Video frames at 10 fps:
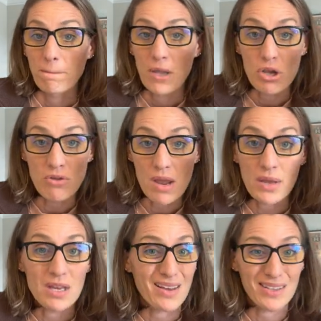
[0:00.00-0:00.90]
you name
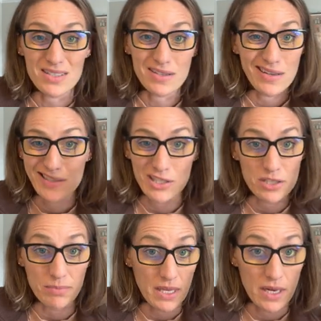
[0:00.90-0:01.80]
it, it's, it's
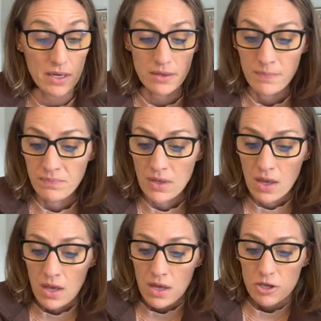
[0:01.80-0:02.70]
depleted.
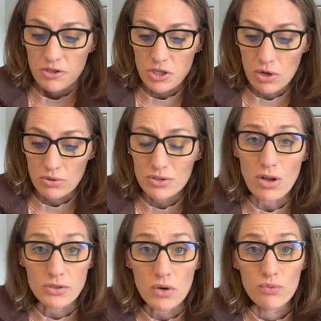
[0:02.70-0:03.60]
So
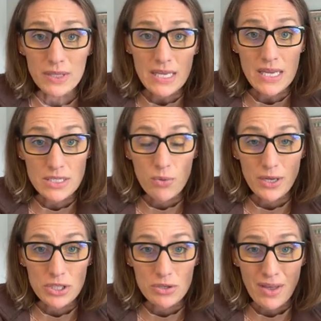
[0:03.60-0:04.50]
salt's a really easy
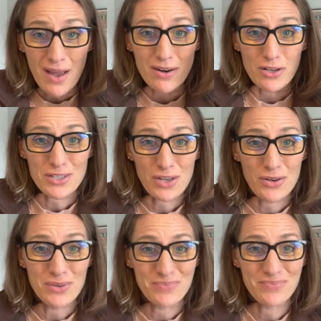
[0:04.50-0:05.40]
way to do that.
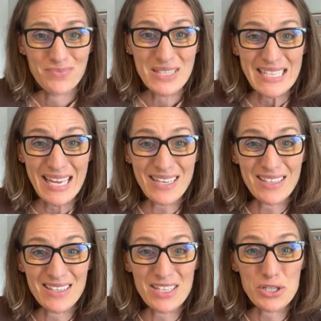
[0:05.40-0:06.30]
Also,
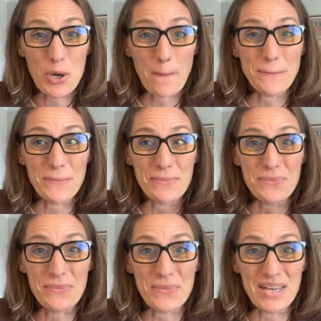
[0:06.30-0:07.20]
skin is your
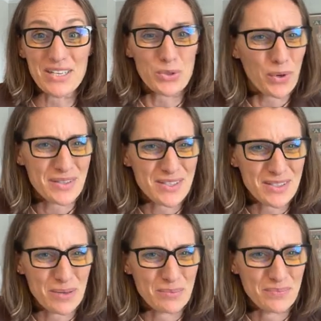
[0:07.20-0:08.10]
biggest organ
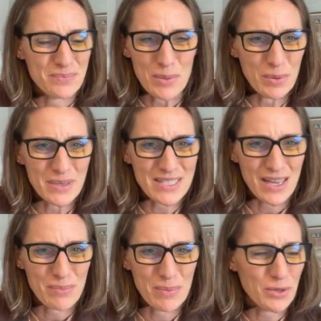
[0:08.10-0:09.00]
system. People miss
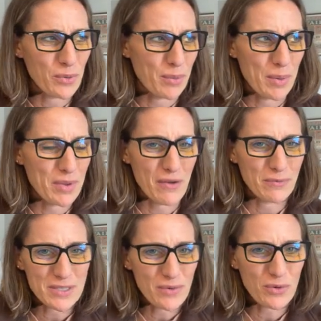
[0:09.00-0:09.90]
that. People don't remember that
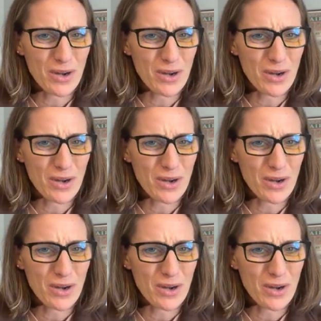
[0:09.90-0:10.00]
from seventh